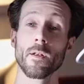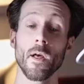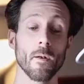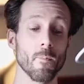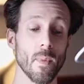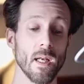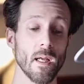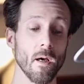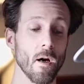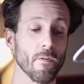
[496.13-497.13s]
Not
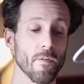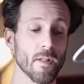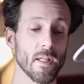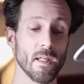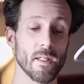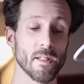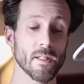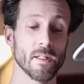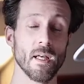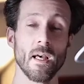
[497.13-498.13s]
many of
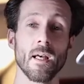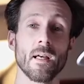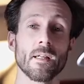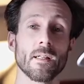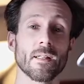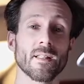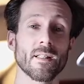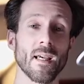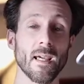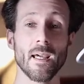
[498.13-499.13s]
these
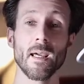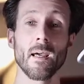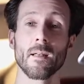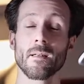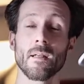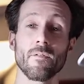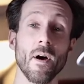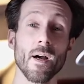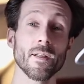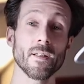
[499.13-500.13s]
tech
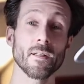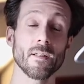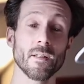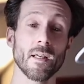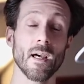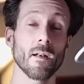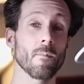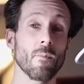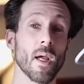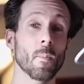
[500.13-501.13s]
devices
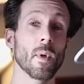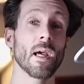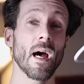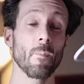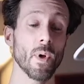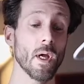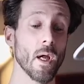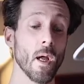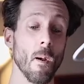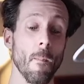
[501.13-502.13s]
can make me happy,
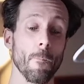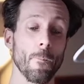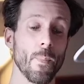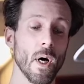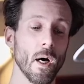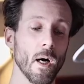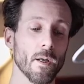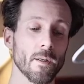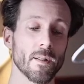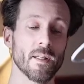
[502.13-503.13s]

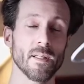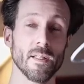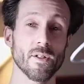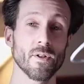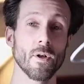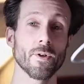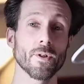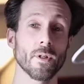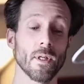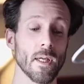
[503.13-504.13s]
but this is
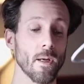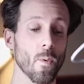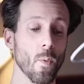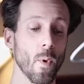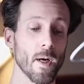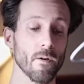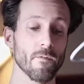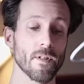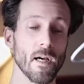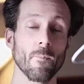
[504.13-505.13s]
certainly one
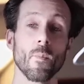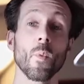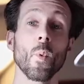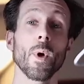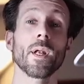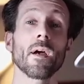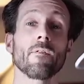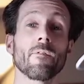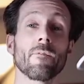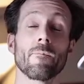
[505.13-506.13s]
of them. When I
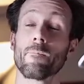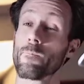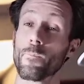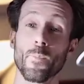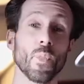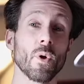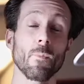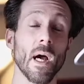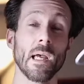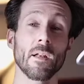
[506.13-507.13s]
put
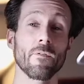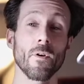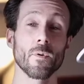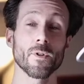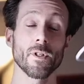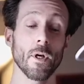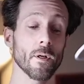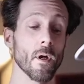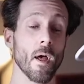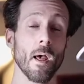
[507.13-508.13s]
my headphones
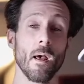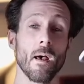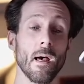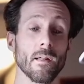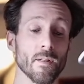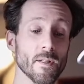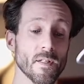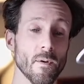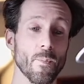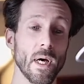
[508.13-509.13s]
on and the
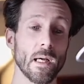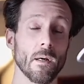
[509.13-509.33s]
SUBPAC,